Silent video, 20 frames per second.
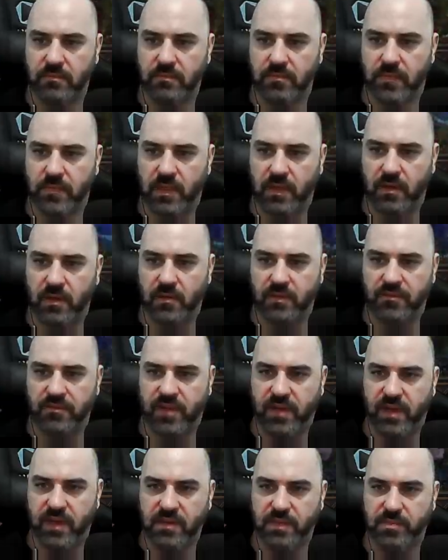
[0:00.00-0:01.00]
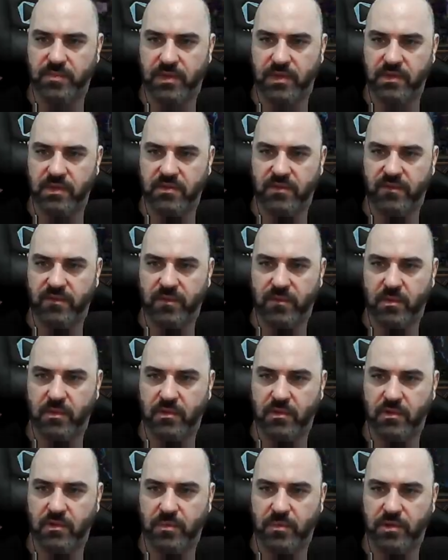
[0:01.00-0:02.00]
Here the fight is pretty straightforward.
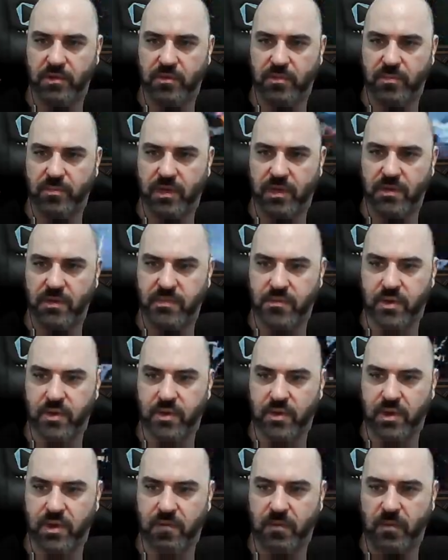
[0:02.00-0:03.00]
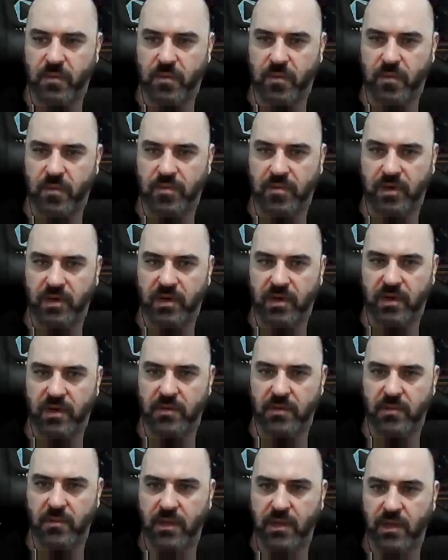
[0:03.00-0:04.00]
You put your penance mark on him, you put prey on
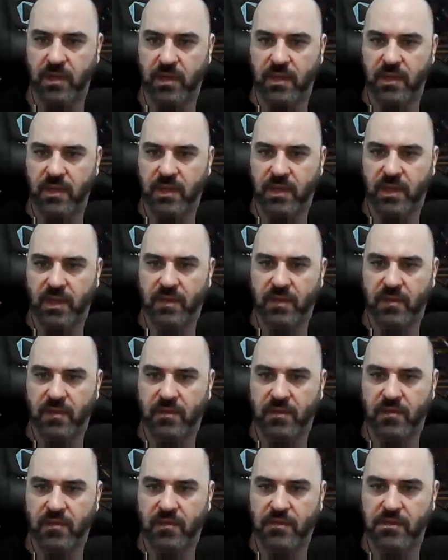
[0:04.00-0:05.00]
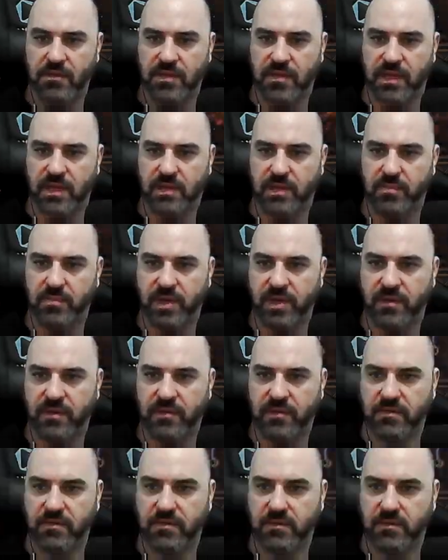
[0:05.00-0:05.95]
him, and then you don't stand in puddles.